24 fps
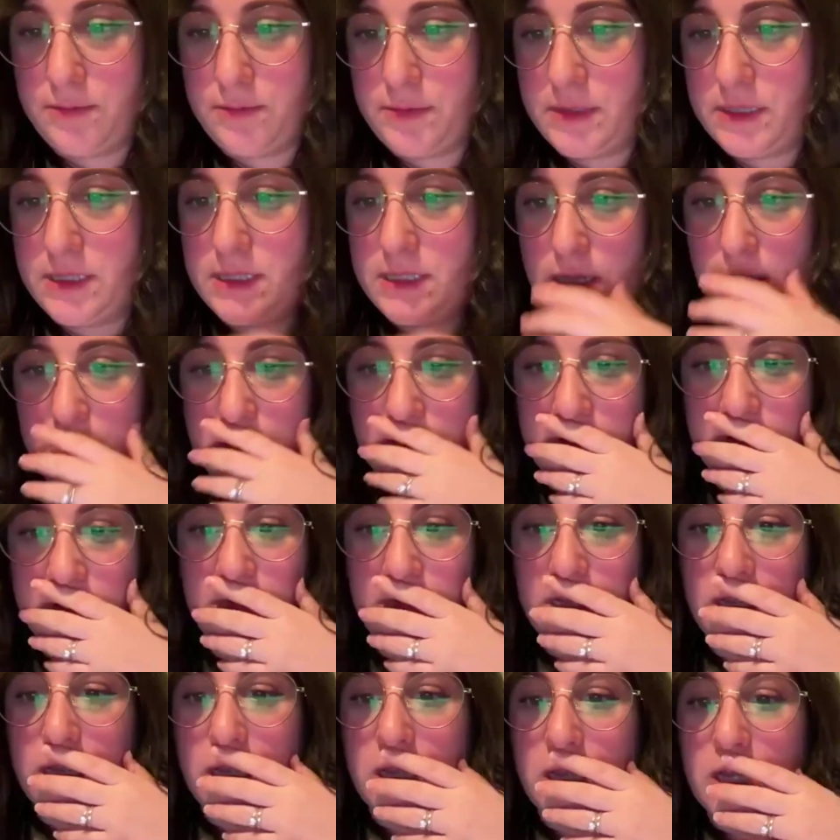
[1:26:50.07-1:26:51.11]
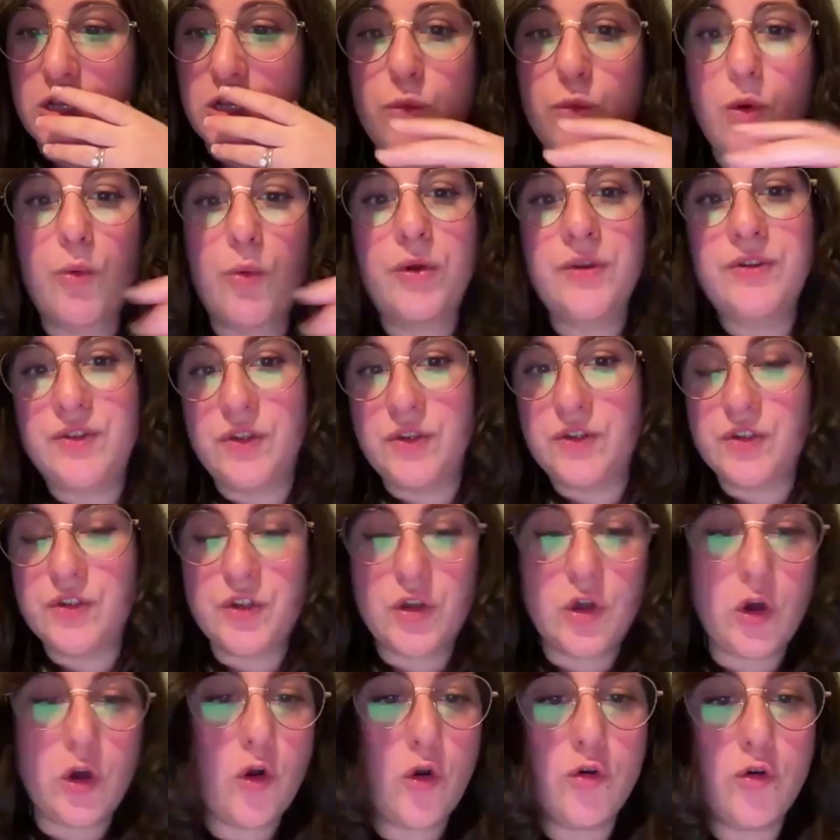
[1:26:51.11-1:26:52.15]
It's here. What was the
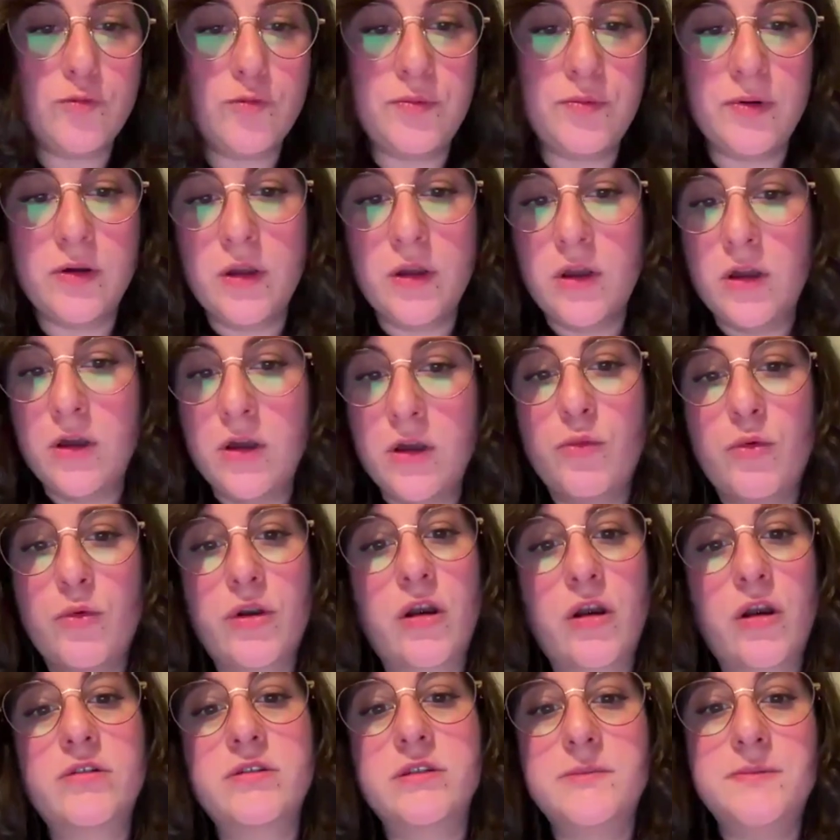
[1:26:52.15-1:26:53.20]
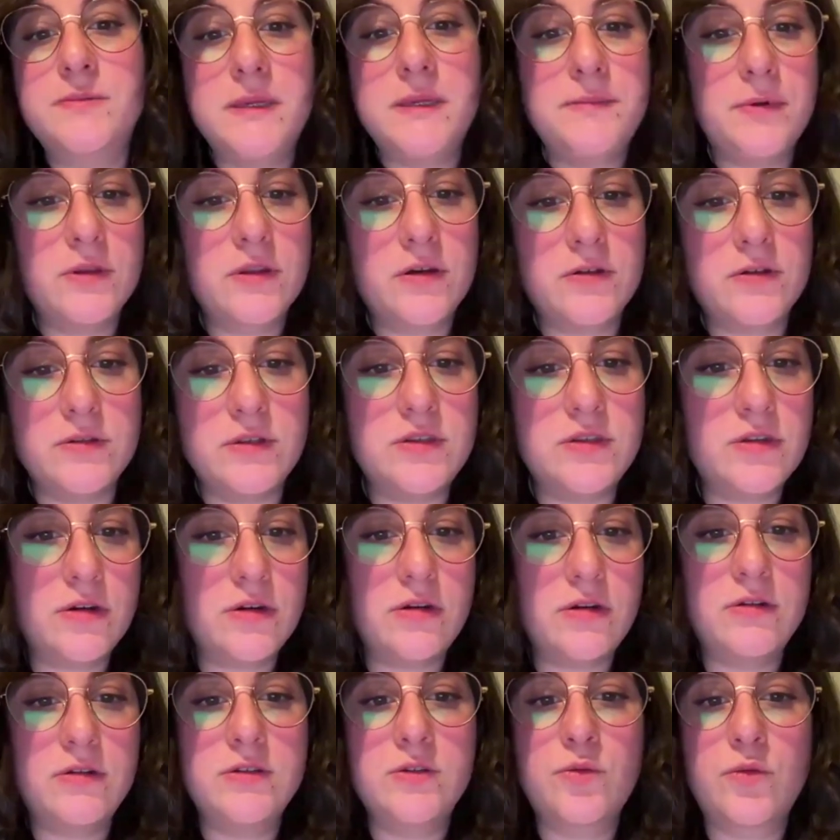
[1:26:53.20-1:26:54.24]
scope? What are the people
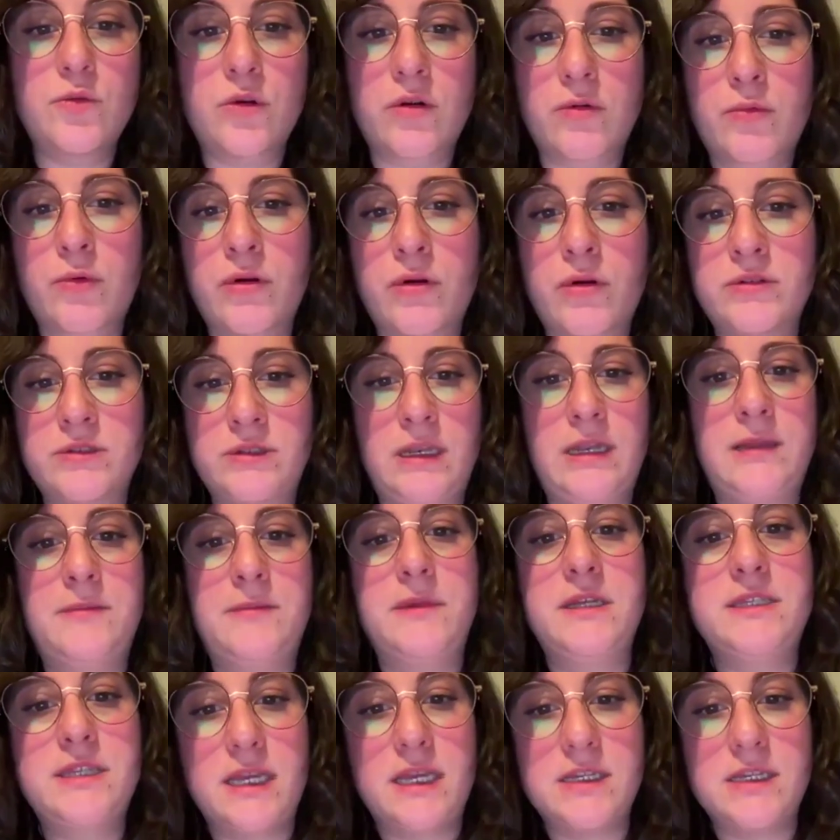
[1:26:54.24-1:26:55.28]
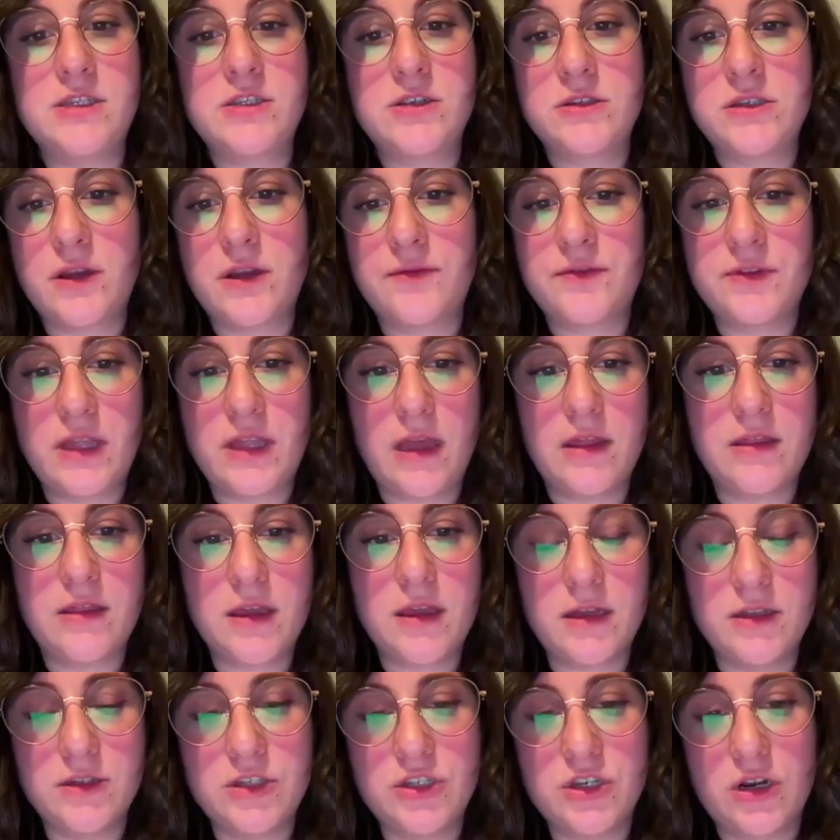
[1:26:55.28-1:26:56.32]
concerned? What were the limitations of the
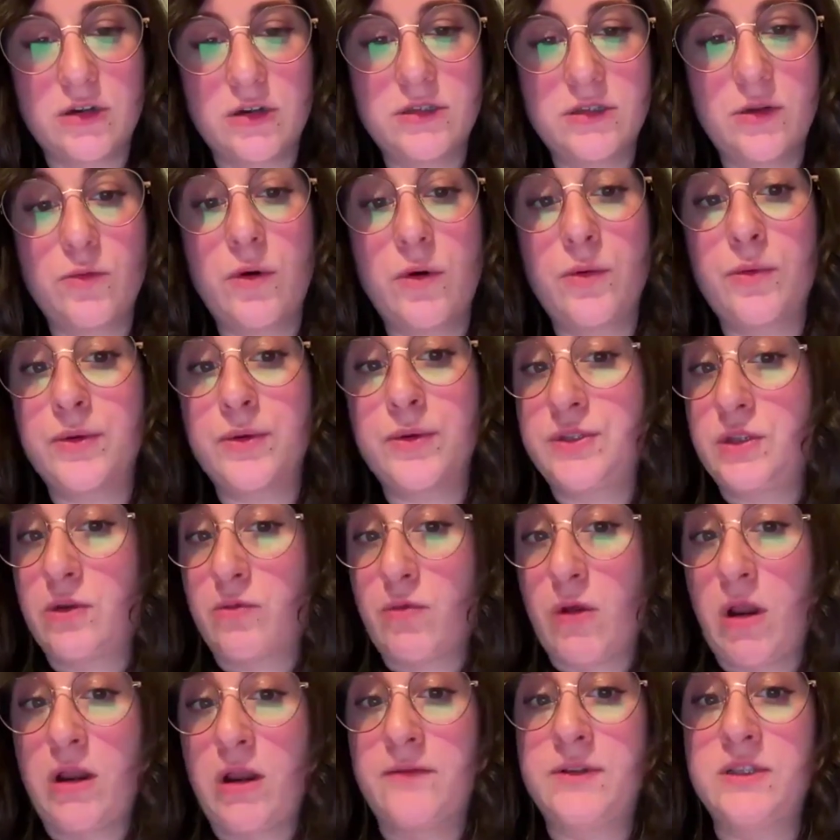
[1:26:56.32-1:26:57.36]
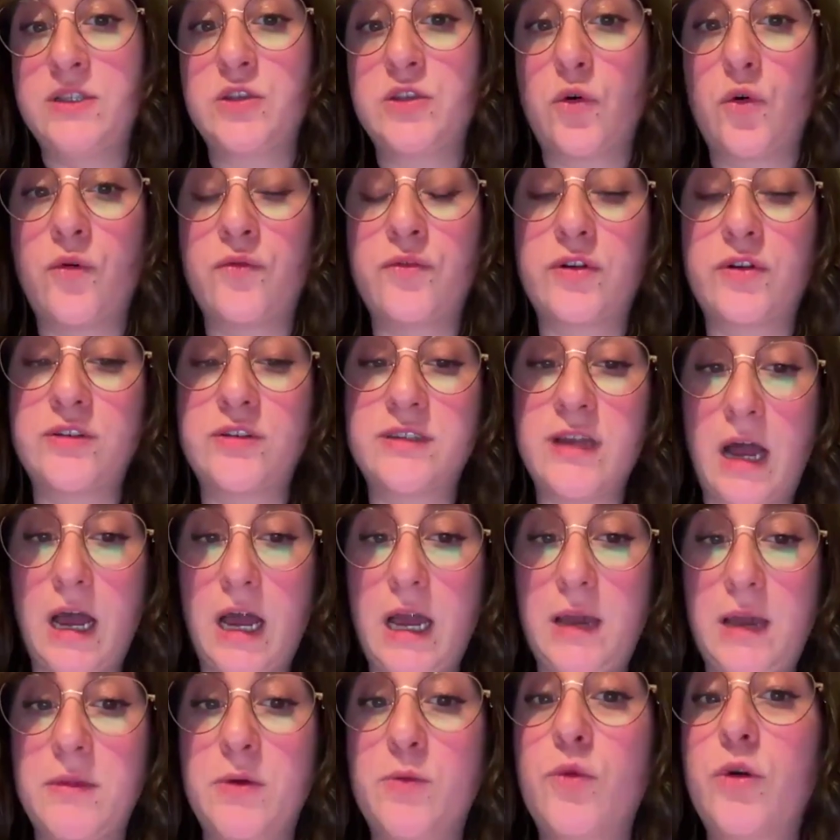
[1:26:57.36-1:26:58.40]
ethical charter? What was the relevance over
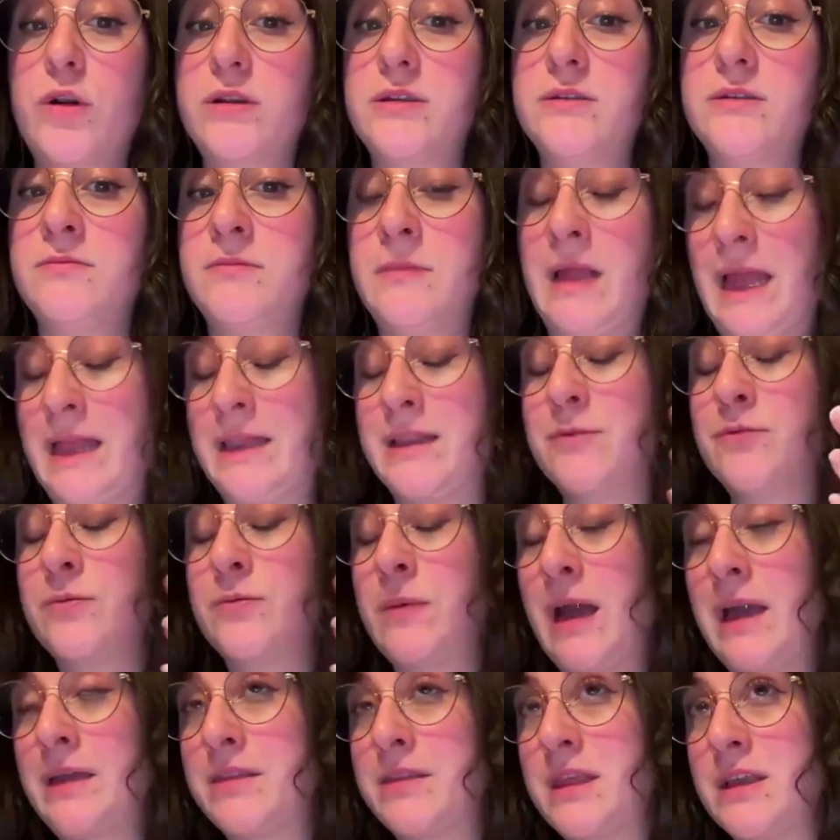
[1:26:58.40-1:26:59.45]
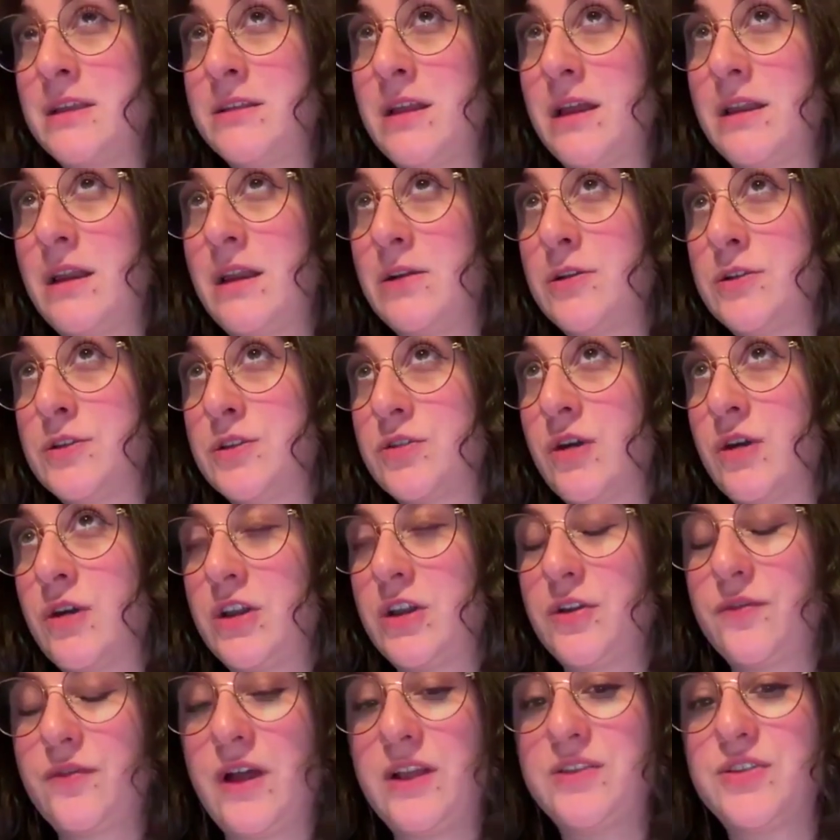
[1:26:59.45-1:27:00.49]
time? And I think that also
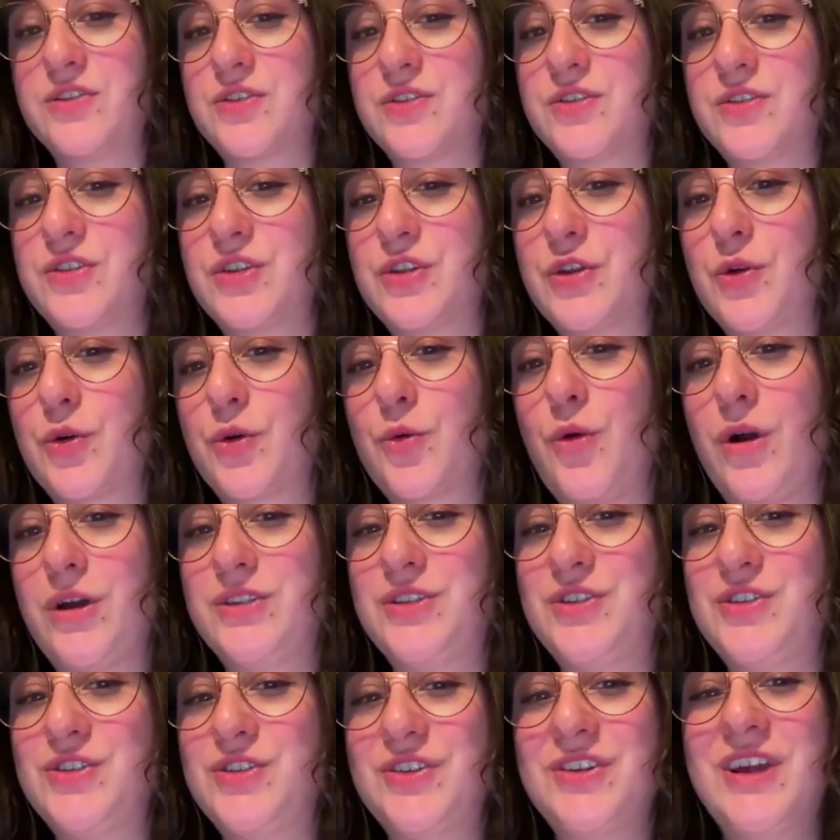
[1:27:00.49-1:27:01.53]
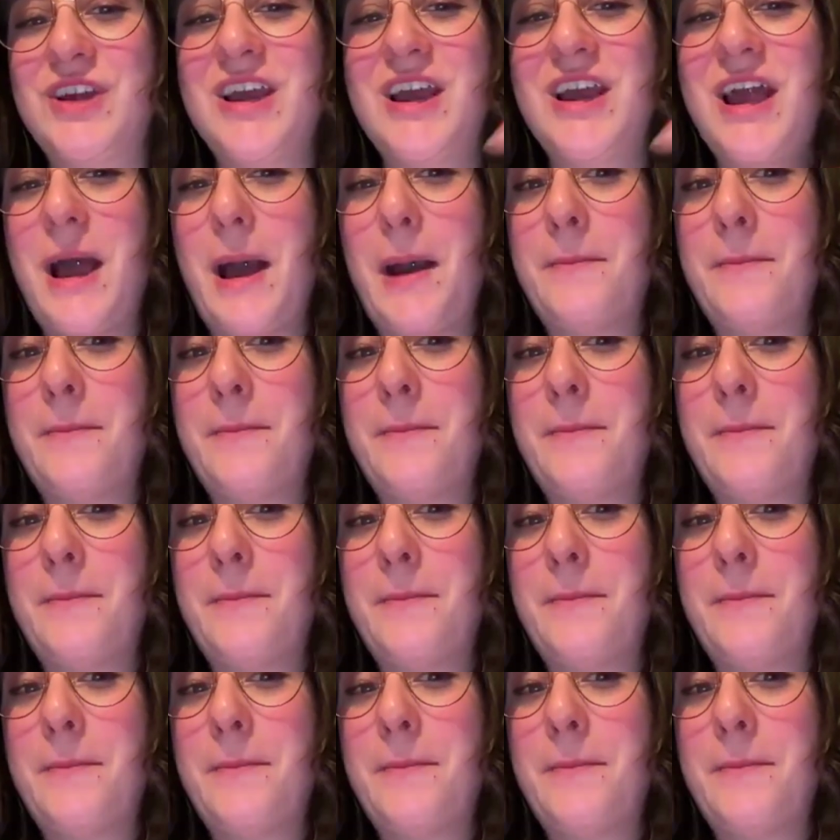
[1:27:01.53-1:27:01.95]
kind of answers your question